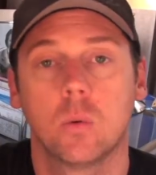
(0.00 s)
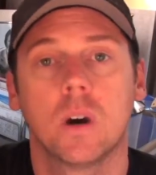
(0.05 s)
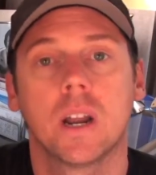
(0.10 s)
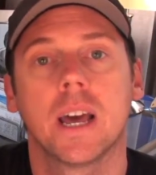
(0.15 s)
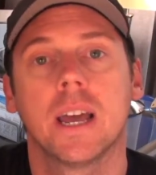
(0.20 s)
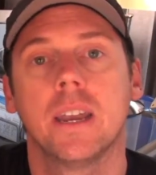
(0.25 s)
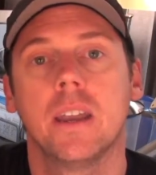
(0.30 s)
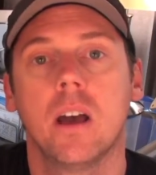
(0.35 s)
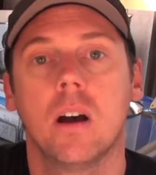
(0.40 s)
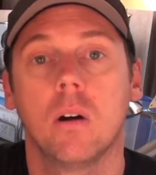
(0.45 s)
to
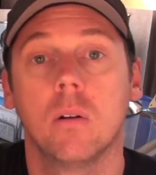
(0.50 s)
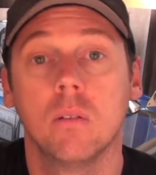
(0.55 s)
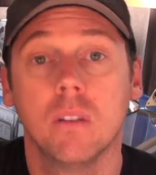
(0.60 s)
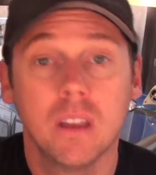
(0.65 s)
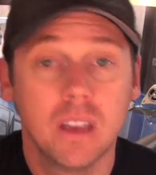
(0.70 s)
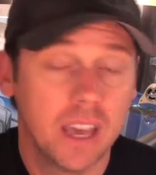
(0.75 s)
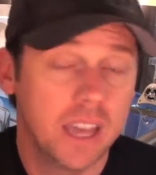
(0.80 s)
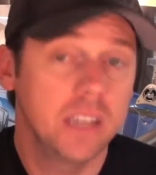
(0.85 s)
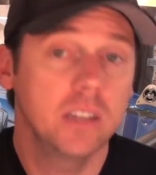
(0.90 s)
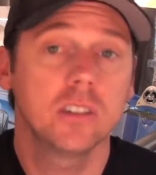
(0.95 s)
what I know.
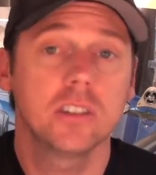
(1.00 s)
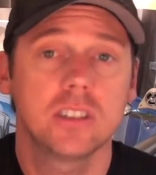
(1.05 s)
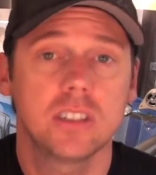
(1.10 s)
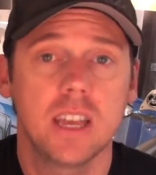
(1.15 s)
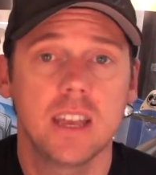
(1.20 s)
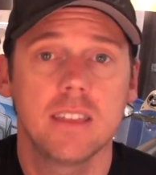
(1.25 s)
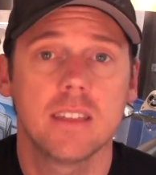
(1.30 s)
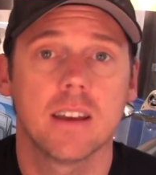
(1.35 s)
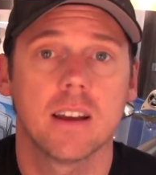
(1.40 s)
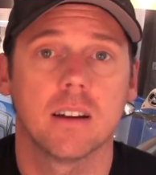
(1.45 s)
And you'll
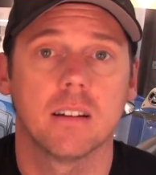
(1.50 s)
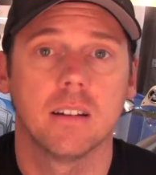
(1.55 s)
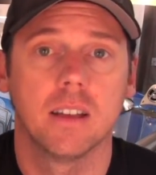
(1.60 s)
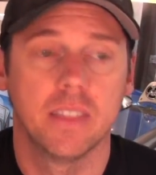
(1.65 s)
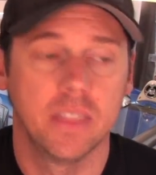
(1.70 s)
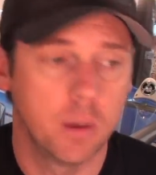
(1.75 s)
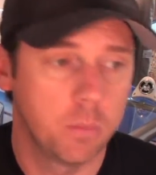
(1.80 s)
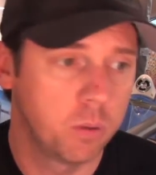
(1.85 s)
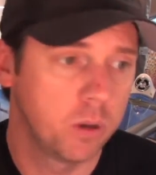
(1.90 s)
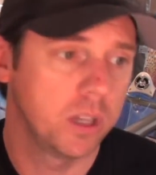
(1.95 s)
stay there.
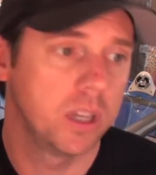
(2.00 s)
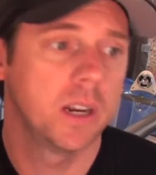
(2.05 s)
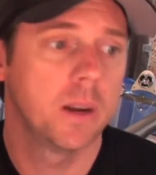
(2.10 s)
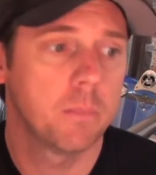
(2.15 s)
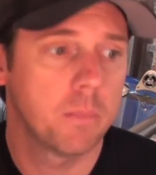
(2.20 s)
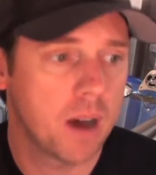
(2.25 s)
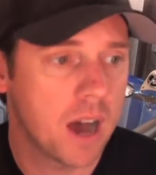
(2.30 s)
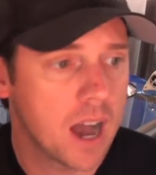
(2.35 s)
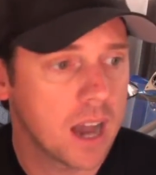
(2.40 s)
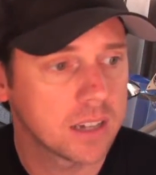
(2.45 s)
And they'll put you in
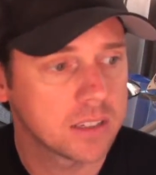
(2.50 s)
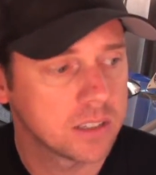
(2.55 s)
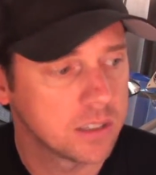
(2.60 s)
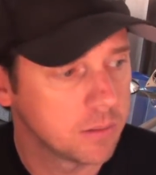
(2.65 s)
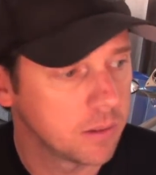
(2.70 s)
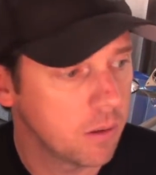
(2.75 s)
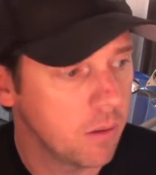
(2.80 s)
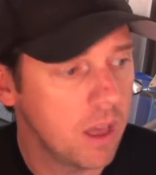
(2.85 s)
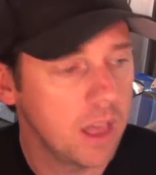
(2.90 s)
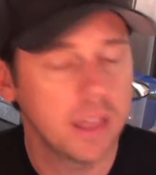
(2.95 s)
a box
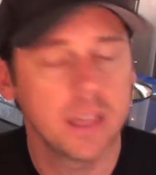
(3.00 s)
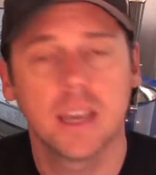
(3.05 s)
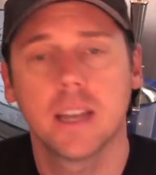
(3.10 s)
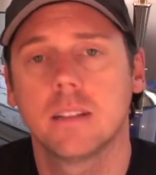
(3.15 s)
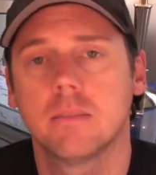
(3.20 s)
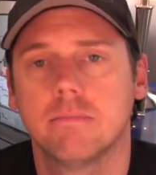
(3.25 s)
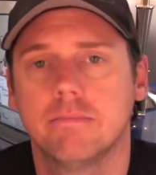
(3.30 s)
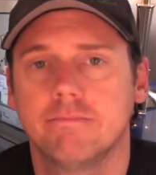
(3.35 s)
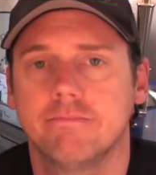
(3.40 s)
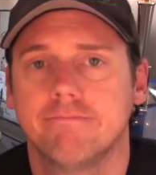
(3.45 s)
and like, well, he
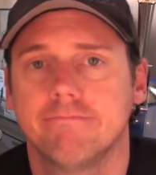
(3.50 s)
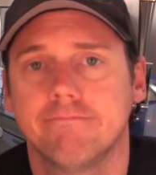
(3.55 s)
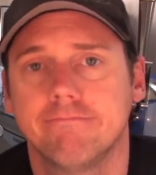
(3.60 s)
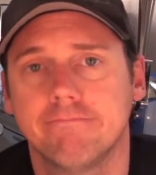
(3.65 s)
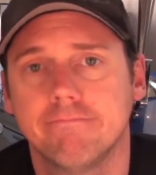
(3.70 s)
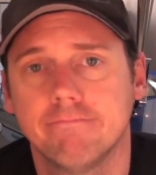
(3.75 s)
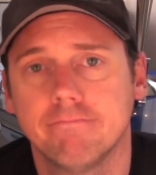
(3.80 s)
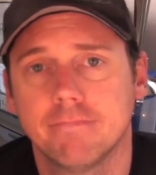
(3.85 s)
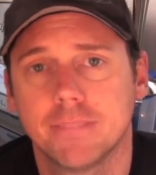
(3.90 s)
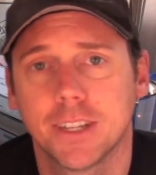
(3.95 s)
had a
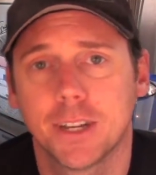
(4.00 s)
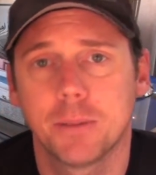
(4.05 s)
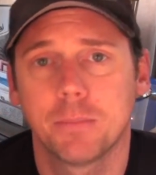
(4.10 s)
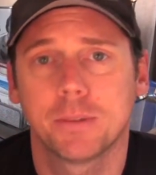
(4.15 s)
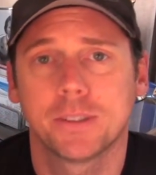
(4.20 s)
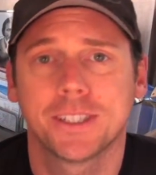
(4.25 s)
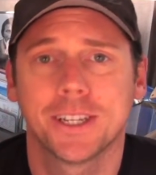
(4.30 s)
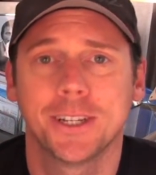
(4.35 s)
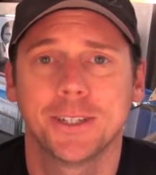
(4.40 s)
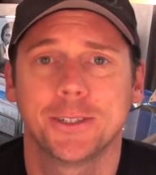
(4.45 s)
ton
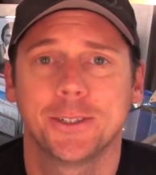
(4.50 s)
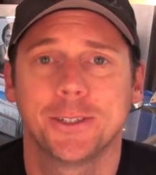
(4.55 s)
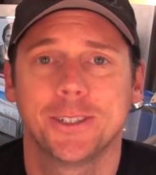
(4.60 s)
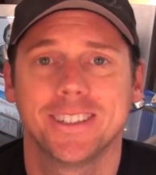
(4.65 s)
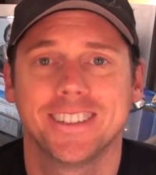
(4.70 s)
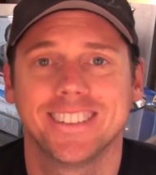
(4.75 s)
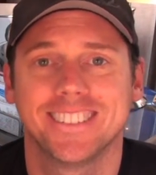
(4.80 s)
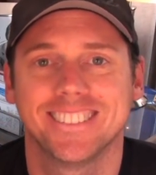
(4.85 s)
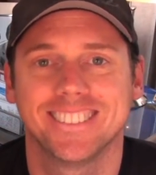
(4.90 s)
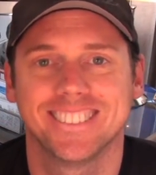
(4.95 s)
of
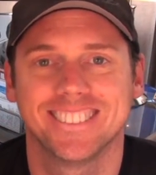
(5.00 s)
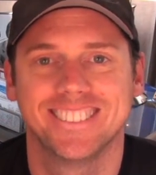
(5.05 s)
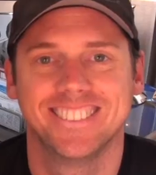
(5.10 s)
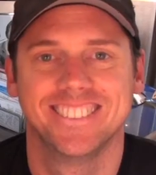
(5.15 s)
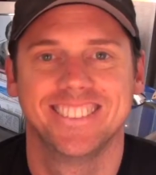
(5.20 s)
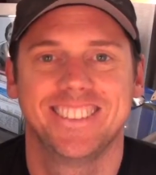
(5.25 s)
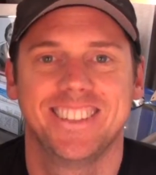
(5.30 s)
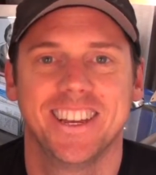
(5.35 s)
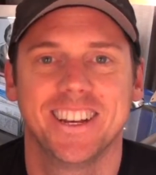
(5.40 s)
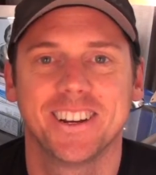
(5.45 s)
potential and he
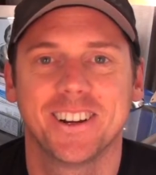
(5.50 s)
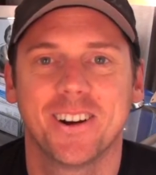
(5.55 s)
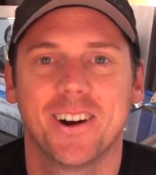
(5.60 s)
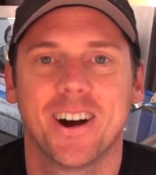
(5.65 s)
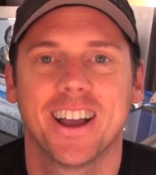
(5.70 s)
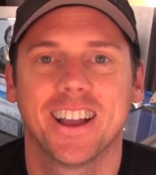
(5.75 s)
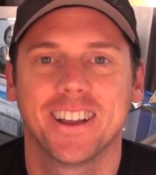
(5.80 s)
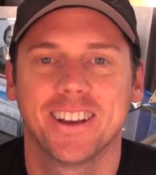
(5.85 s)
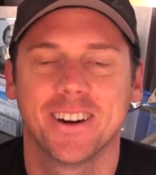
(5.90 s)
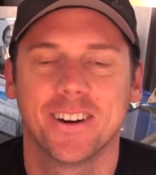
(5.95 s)
didn't
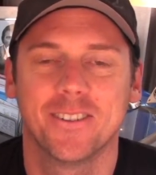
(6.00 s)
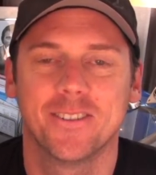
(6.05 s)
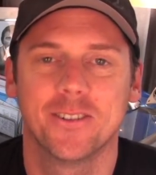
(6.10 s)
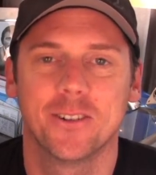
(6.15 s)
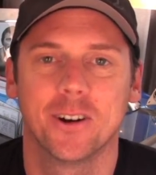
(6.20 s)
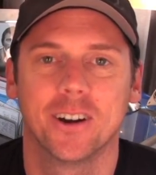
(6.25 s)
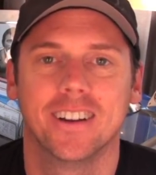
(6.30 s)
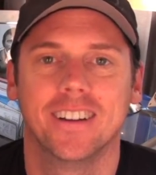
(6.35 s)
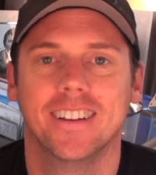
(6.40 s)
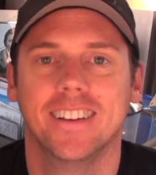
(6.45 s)
quite go
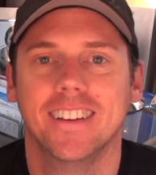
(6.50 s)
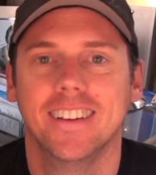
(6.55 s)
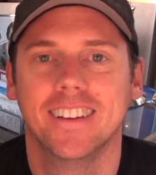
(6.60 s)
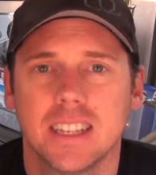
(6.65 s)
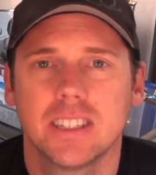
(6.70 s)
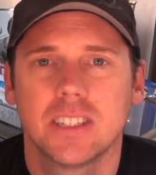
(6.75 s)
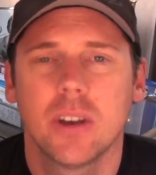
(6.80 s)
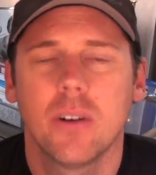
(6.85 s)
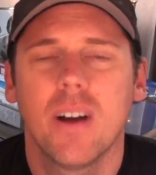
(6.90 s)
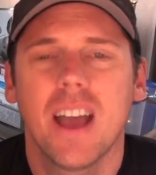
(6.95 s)
for it.
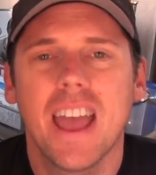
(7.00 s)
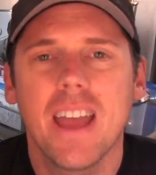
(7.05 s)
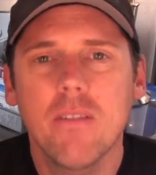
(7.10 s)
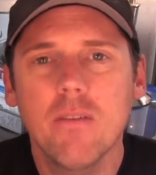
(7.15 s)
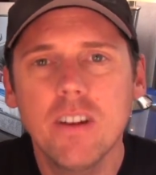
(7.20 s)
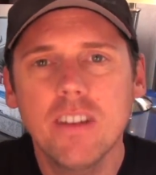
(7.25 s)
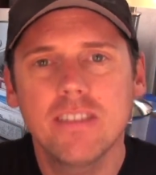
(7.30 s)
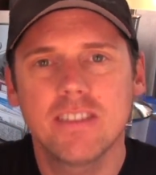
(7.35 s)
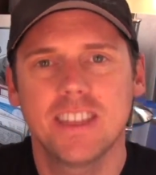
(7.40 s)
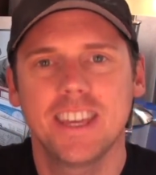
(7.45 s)
So
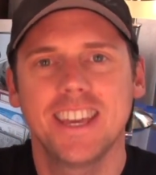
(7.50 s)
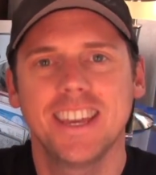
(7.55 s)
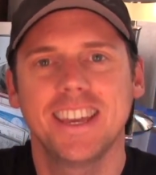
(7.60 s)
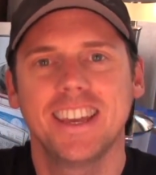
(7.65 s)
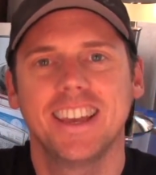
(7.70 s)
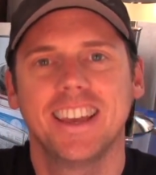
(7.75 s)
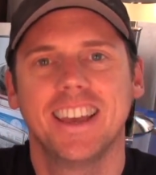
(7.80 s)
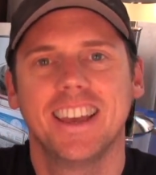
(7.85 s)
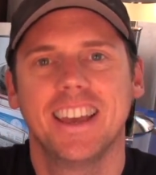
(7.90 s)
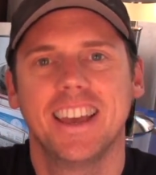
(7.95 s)

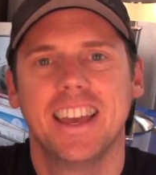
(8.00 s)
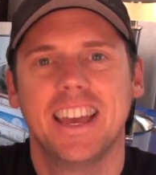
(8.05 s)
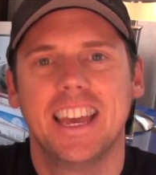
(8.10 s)
everything